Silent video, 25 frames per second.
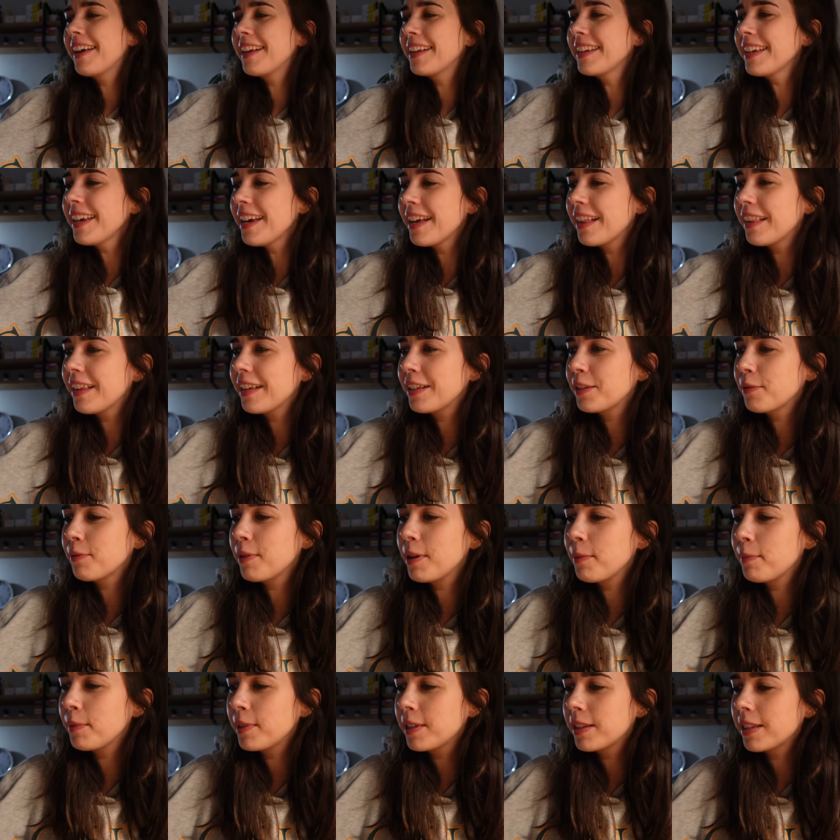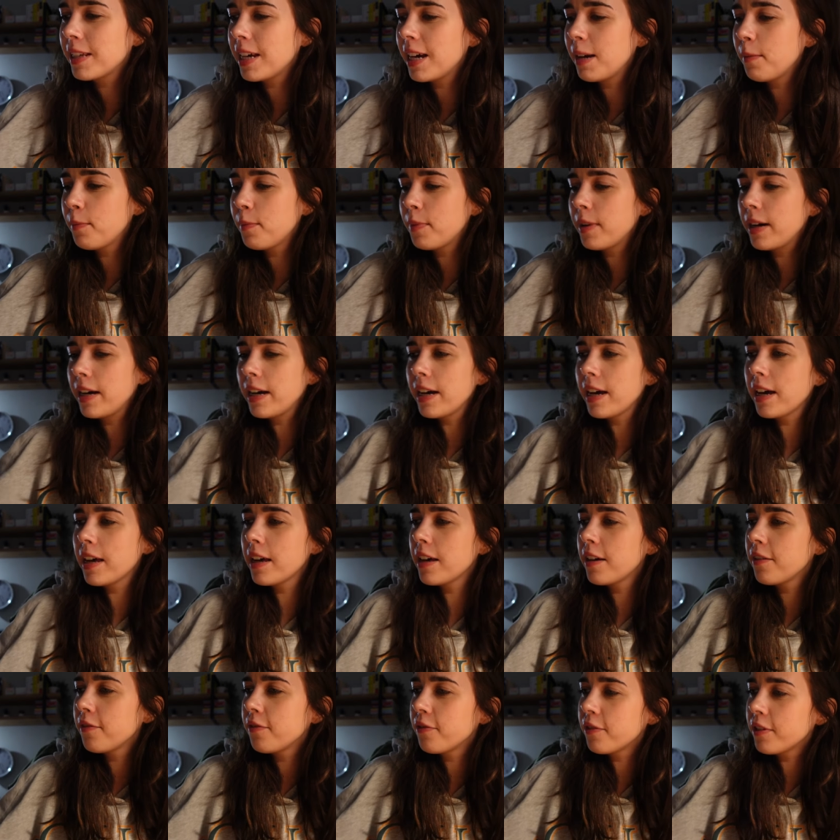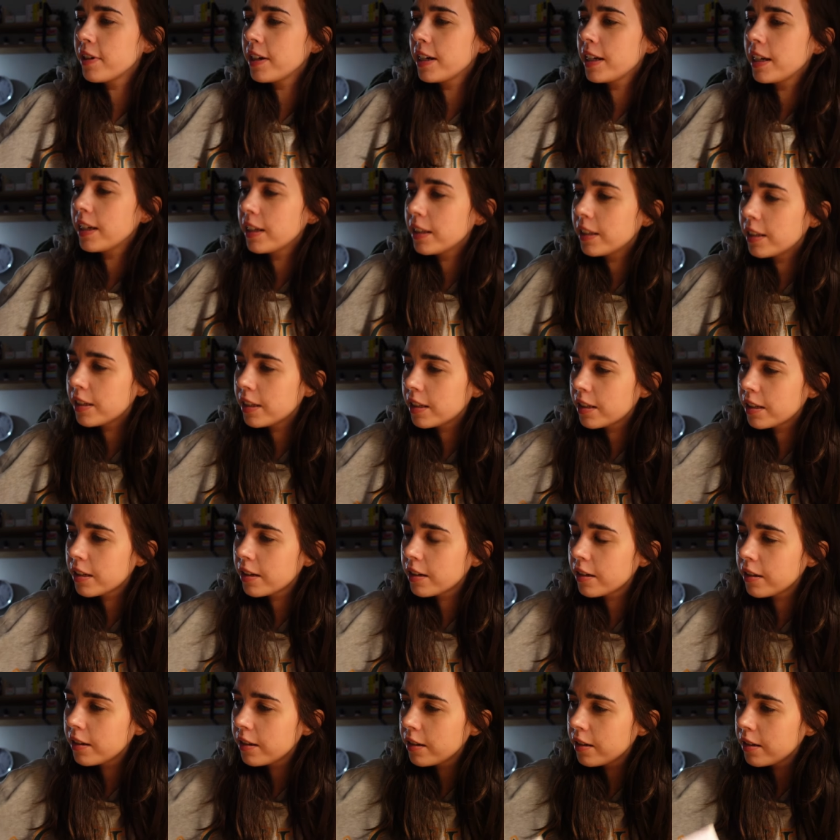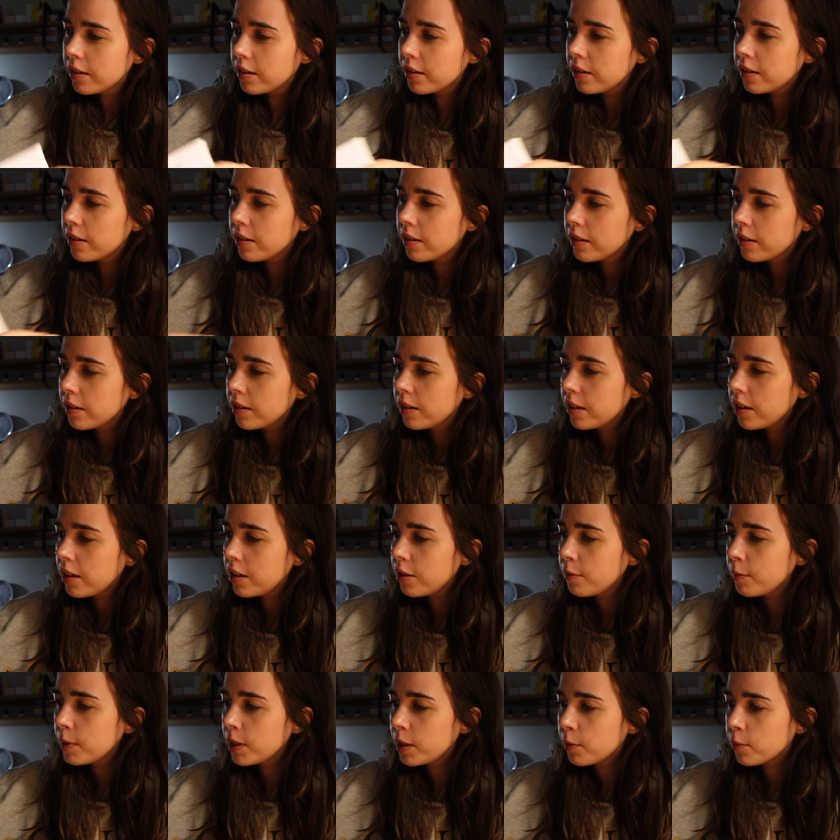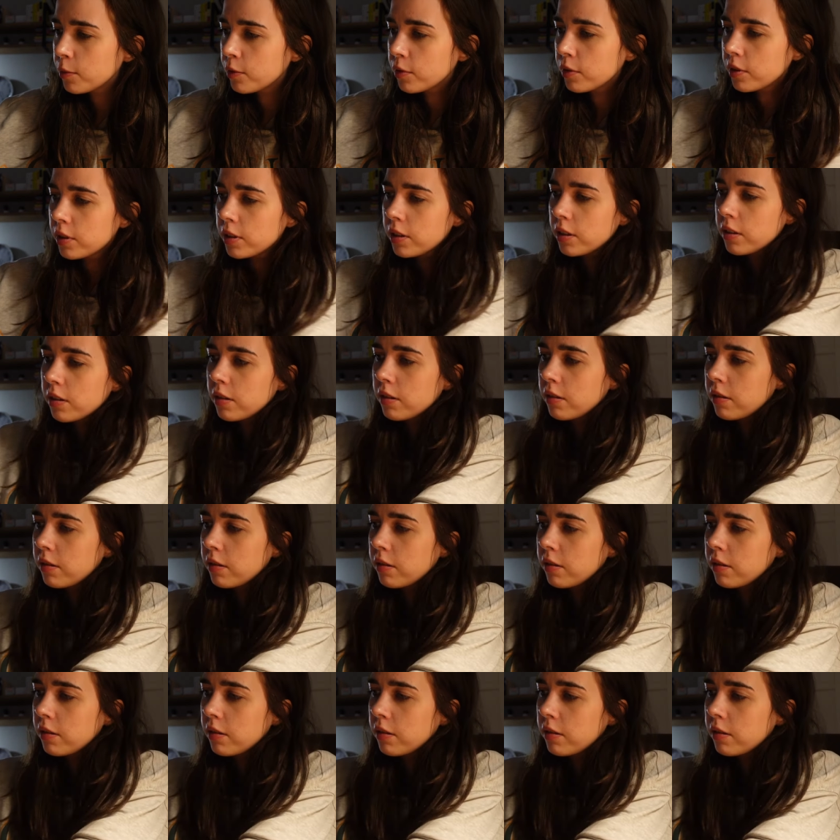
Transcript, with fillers: And yeah, let's wrap this up. I have read... how many books?